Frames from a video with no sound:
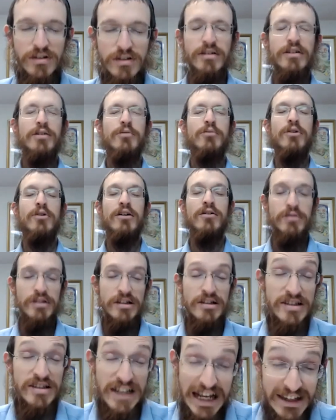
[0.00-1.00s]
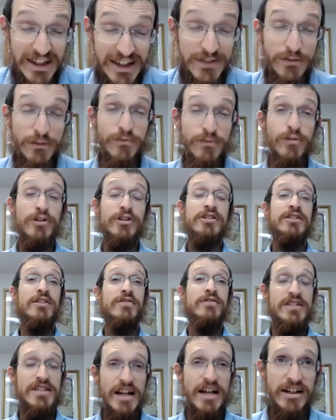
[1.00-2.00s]
There's different versions of
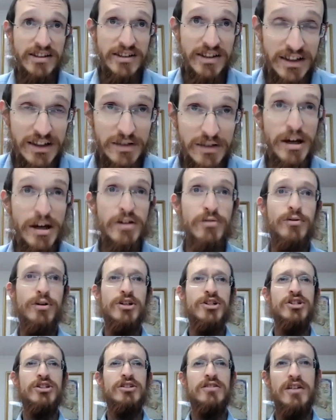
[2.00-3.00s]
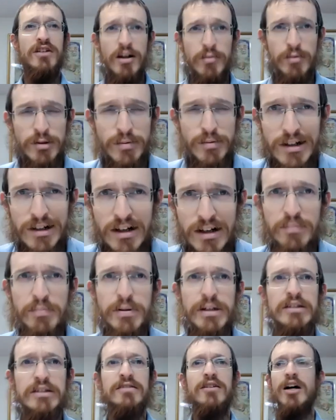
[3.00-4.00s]
this actually in the Medrash and Talmud, but I'll
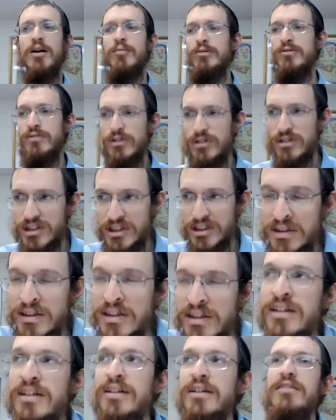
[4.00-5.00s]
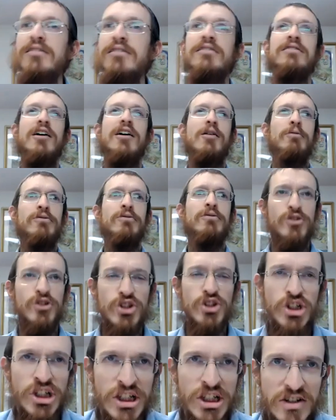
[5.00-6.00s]
pick the Talmud version. The Talmud
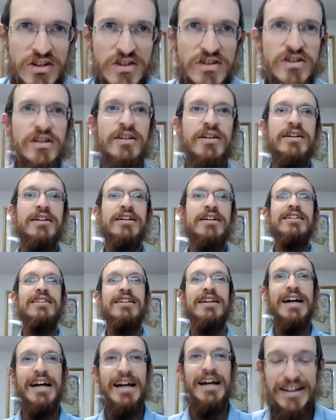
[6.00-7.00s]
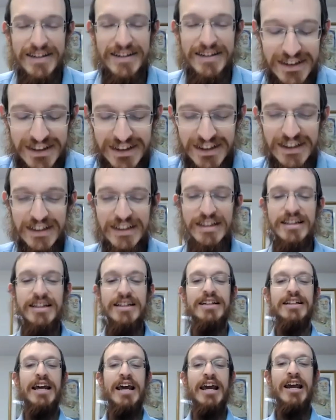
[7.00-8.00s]
version is that
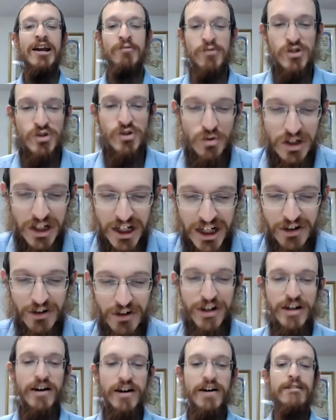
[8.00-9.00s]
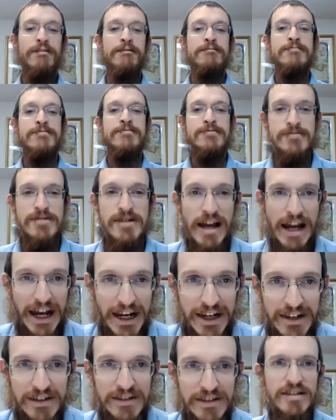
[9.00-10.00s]
he came to an area,
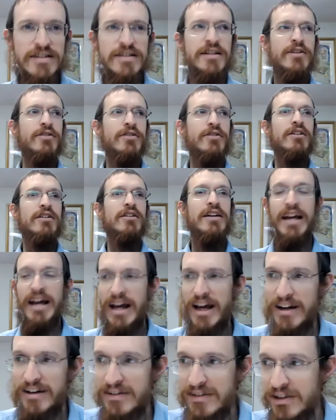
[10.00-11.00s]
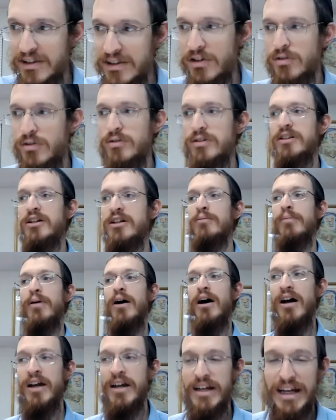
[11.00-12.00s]
and in this area they had,
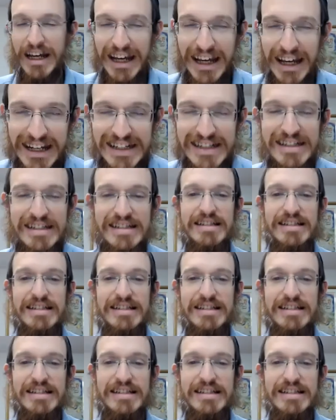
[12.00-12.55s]
nearby a